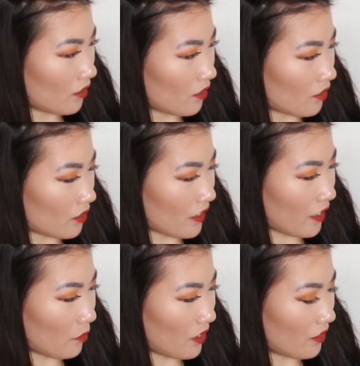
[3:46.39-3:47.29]
you know,
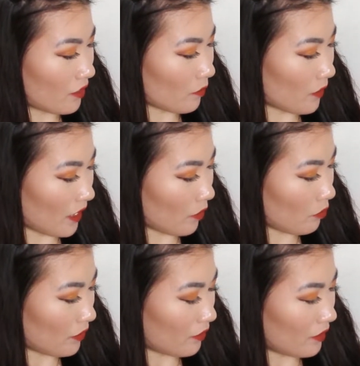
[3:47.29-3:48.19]
diamond, map,
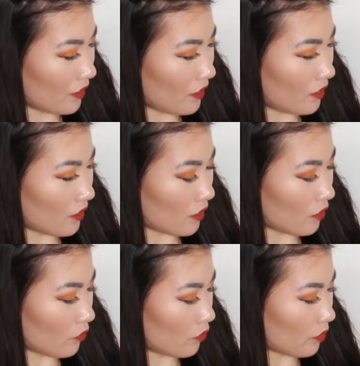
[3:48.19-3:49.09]
key,
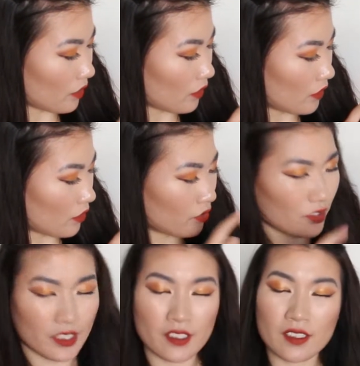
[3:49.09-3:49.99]
ruby,
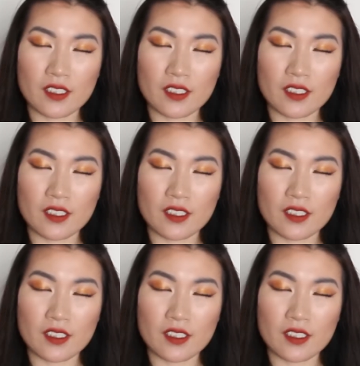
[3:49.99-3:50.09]
coin.